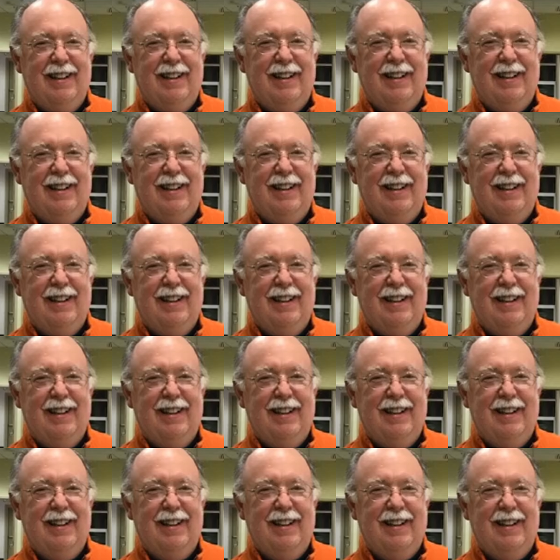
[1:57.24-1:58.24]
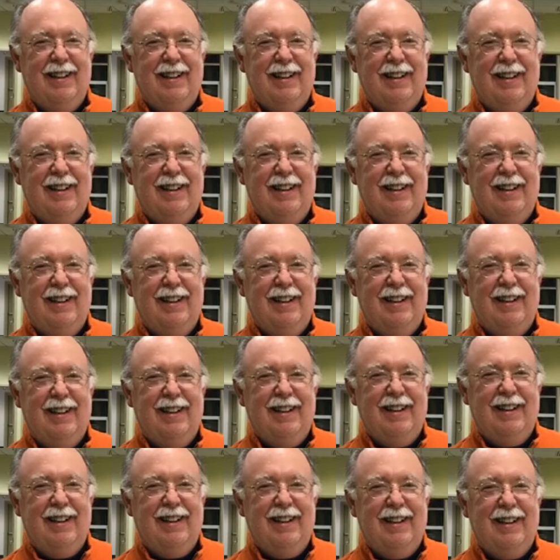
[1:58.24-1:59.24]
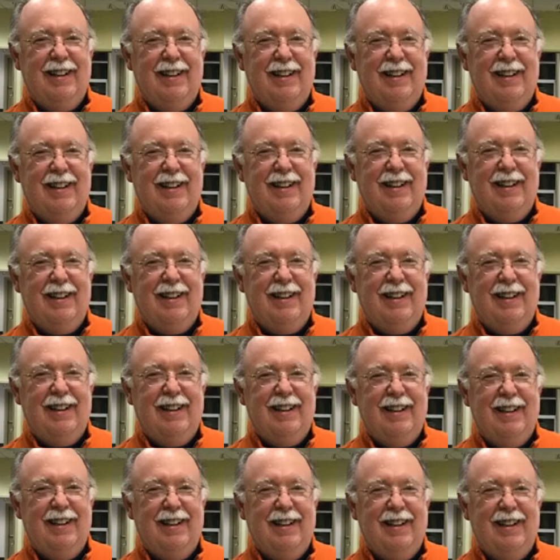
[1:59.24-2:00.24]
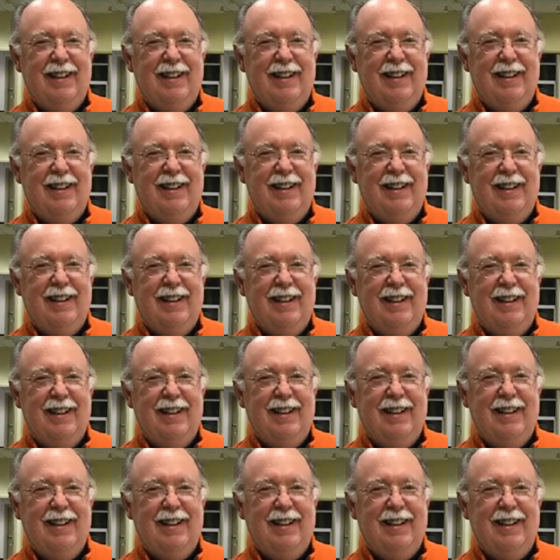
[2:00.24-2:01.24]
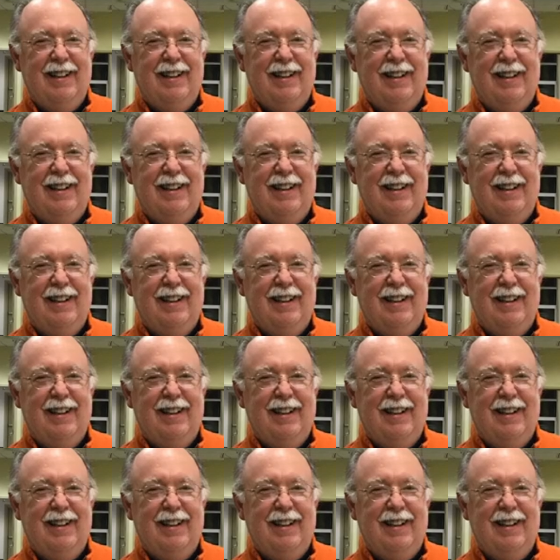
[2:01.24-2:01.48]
No words are spoken by the person on screen.